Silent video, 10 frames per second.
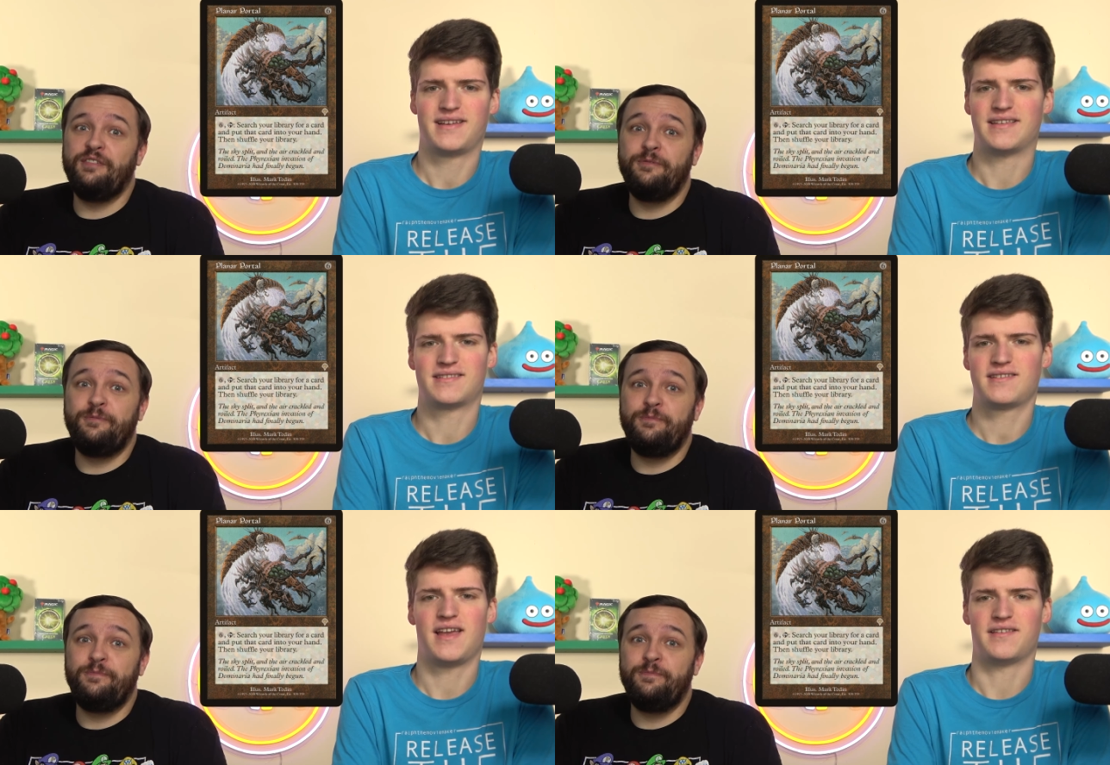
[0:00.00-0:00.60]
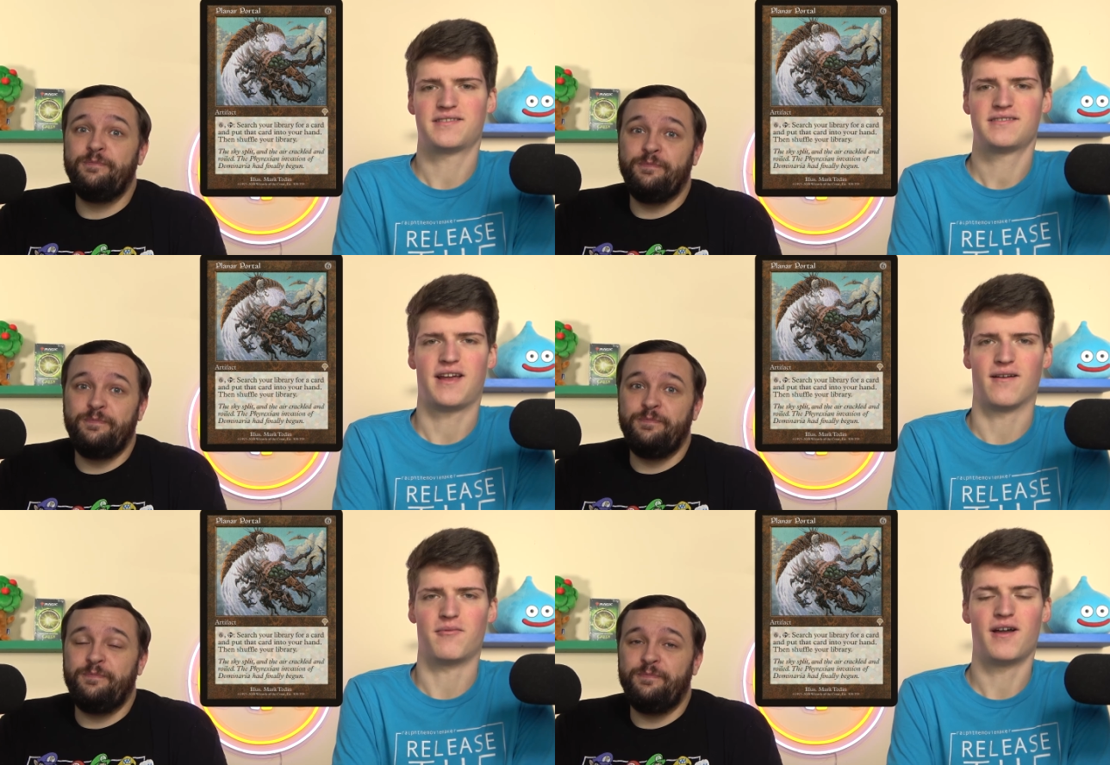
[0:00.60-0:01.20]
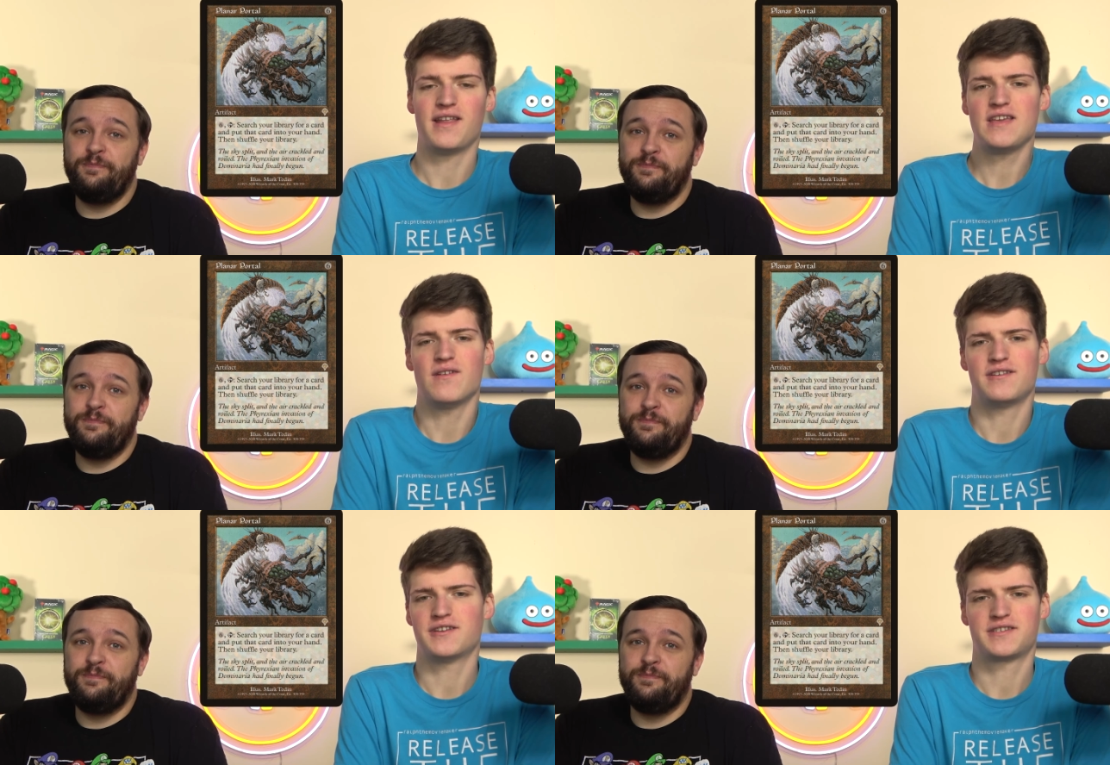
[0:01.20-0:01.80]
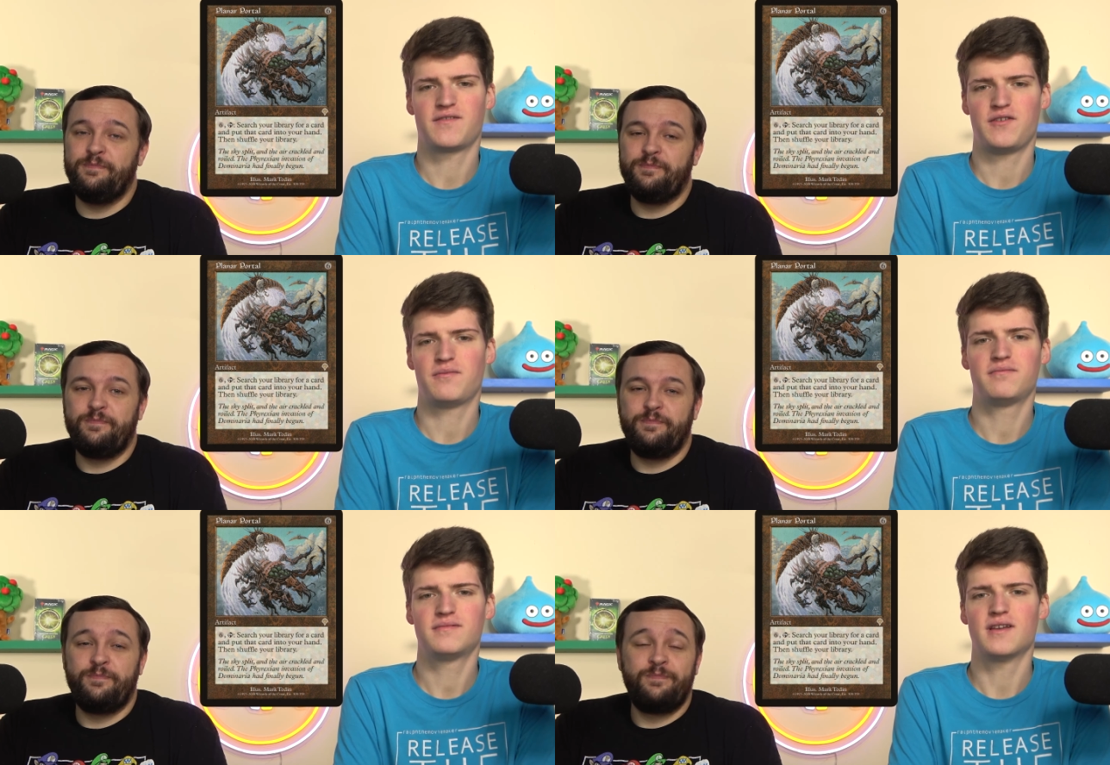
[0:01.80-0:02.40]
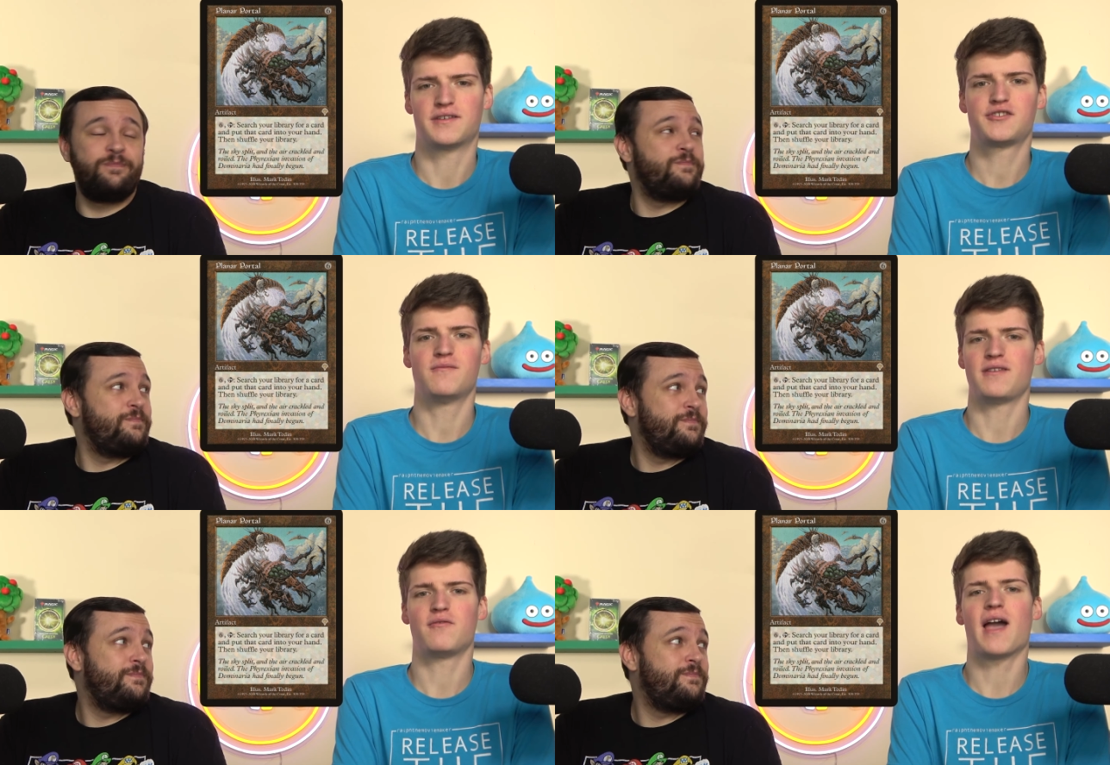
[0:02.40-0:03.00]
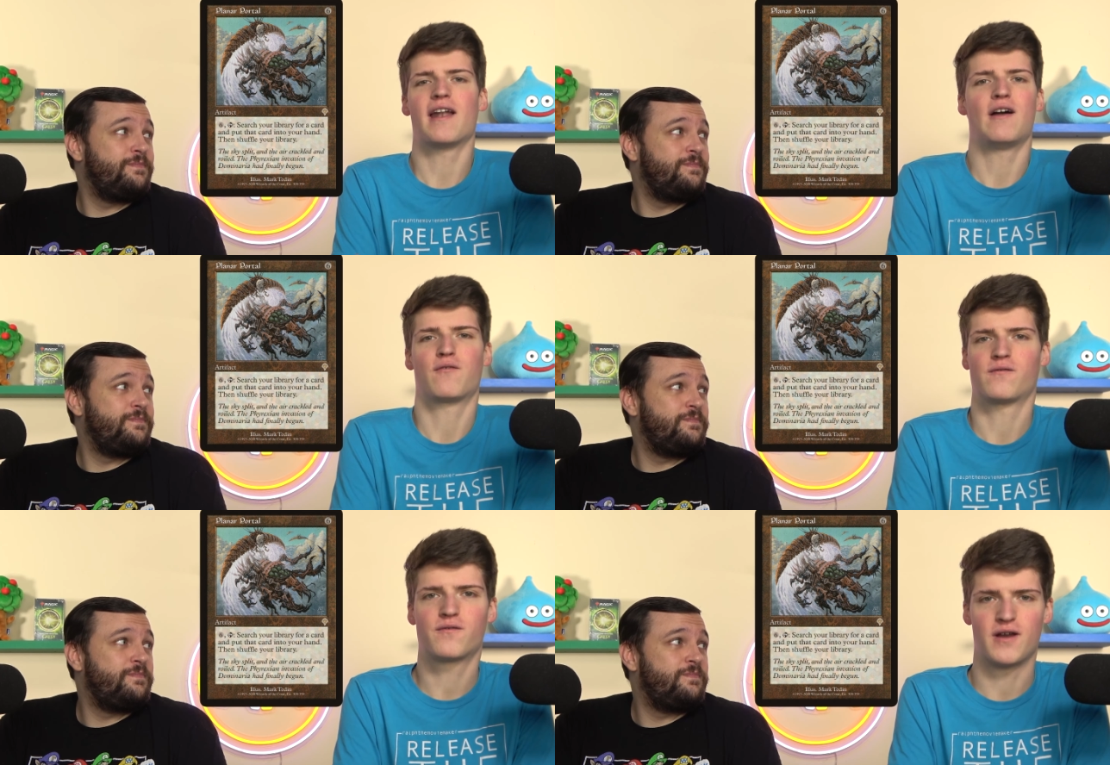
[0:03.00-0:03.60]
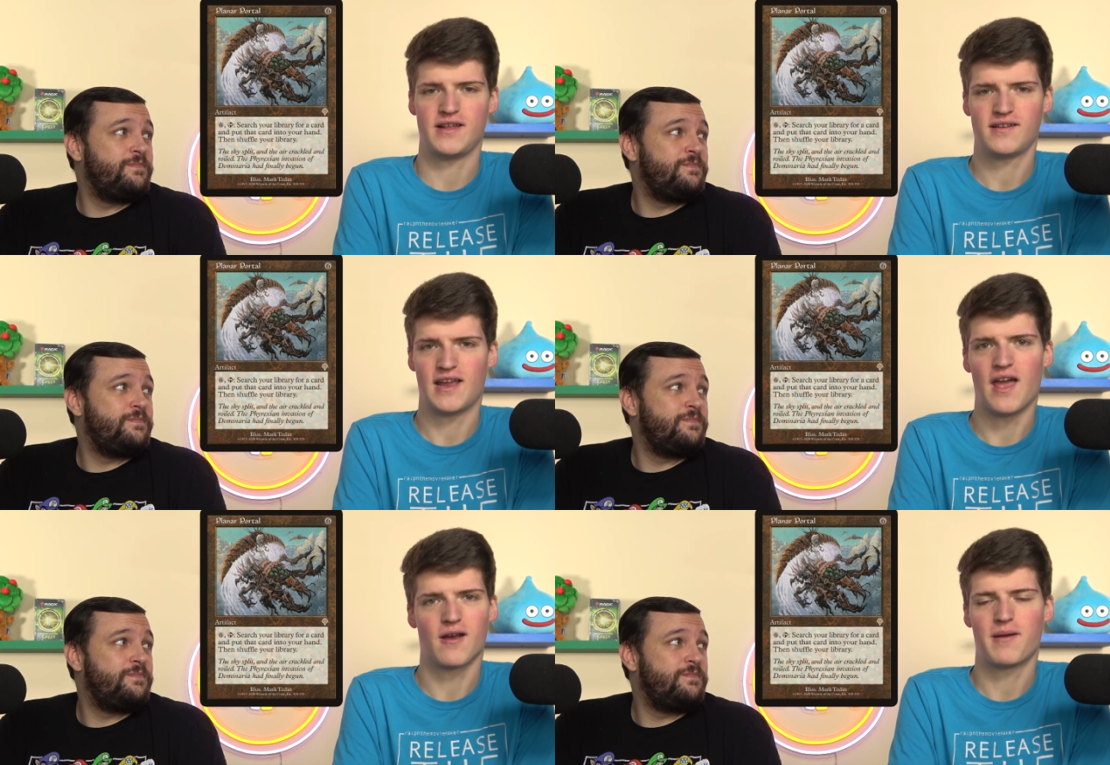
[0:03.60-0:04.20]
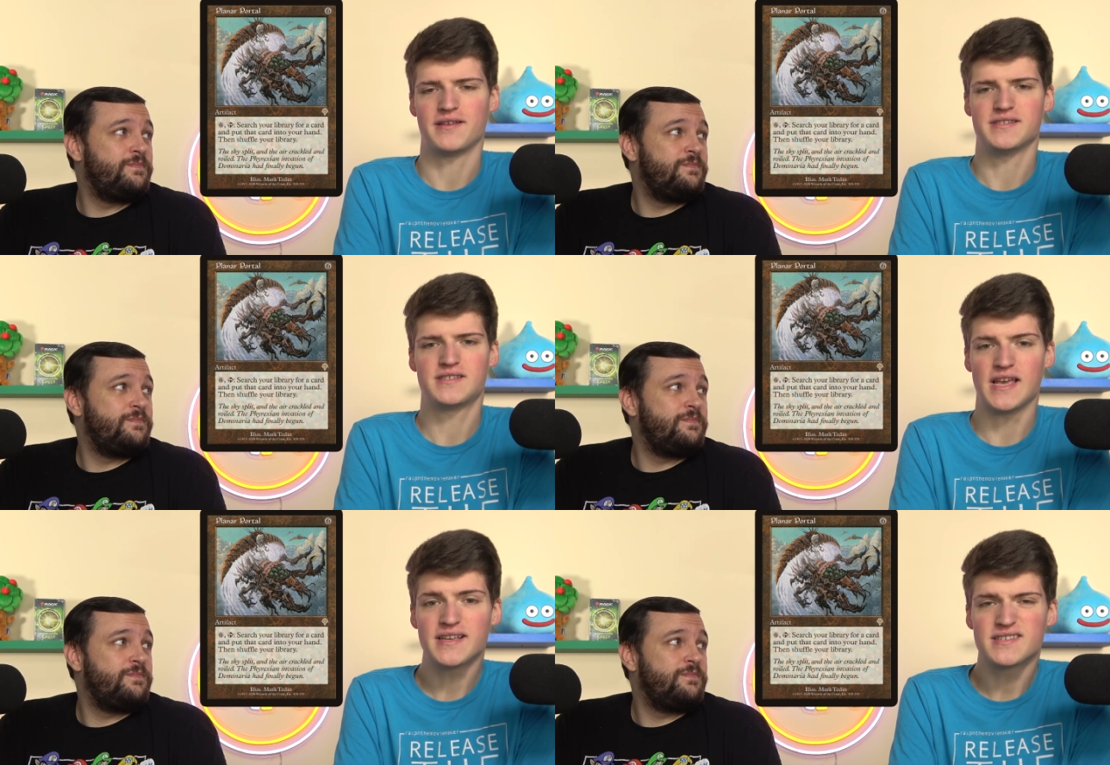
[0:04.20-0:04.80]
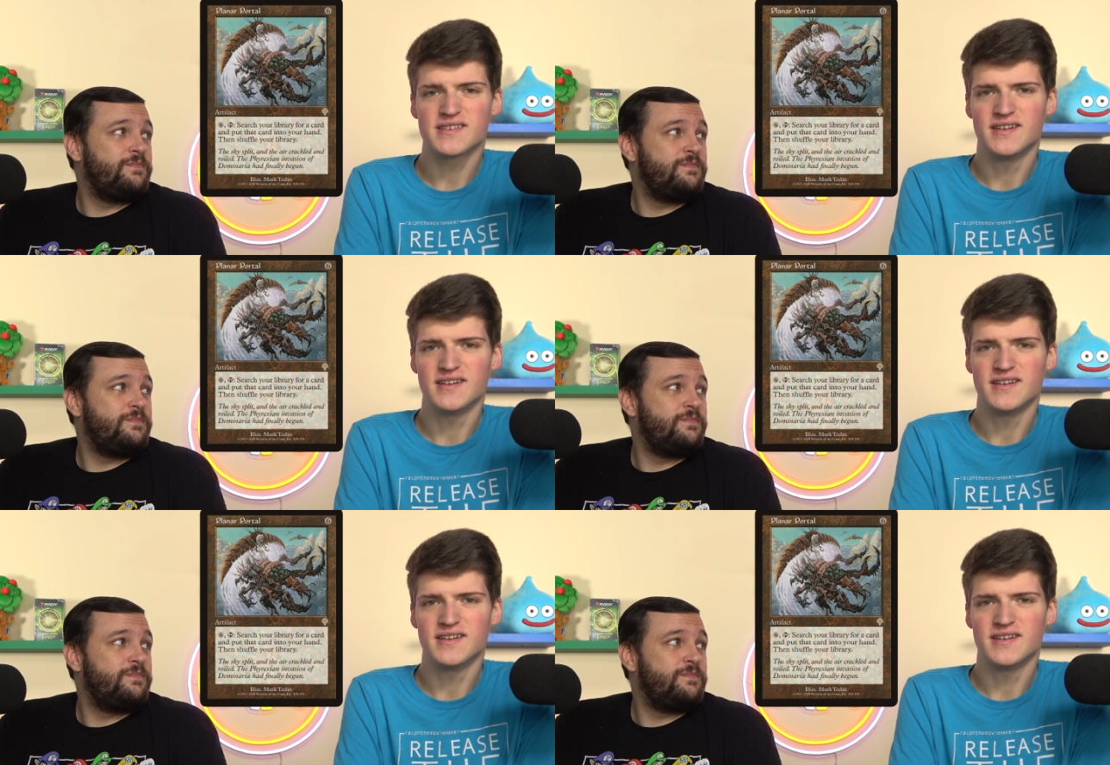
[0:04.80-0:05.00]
Speaker 1: It's it's terrible. And even just if you assume that you got it out for free, and now you're paying six